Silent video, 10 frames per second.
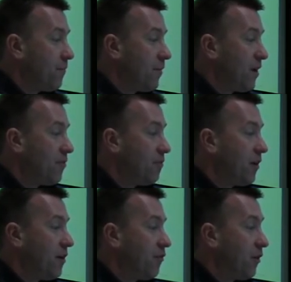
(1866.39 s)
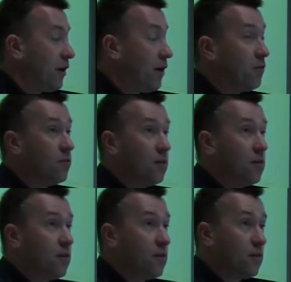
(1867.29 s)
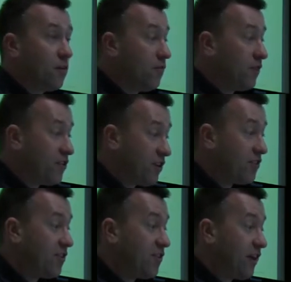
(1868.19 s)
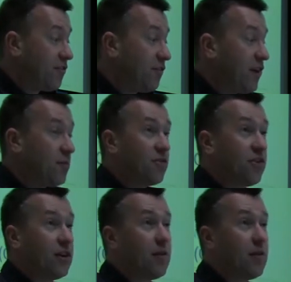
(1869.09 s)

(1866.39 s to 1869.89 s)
medium, low, very low, confidentiality, integrity, availability,